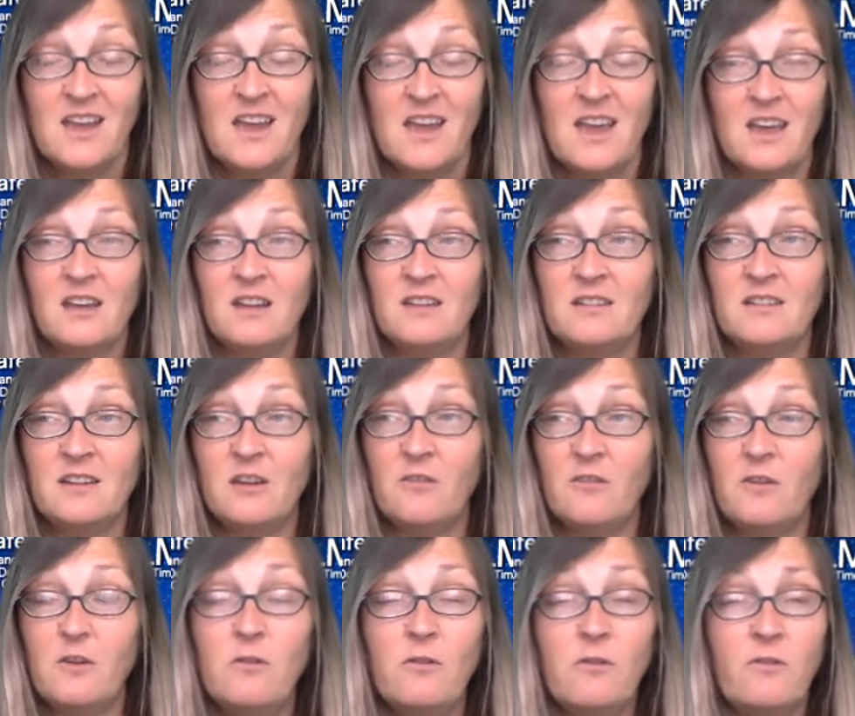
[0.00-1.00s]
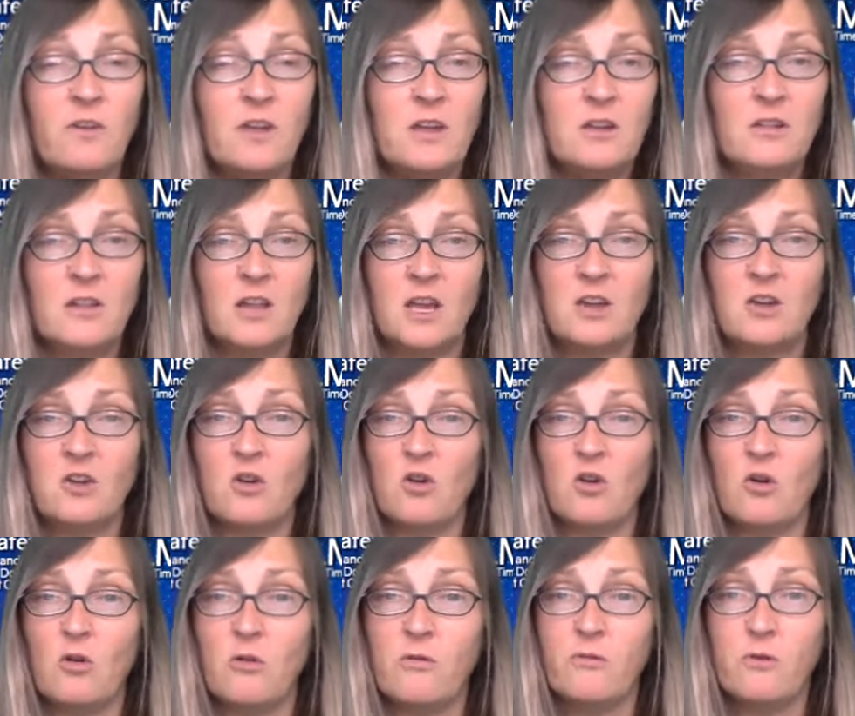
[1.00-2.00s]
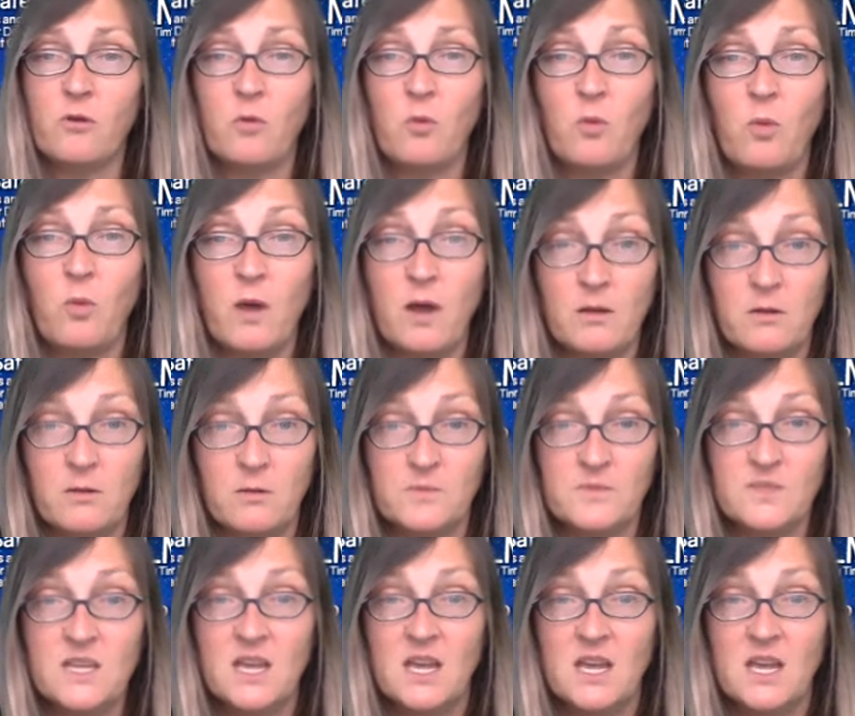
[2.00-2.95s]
And if you feel like you're overwhelmed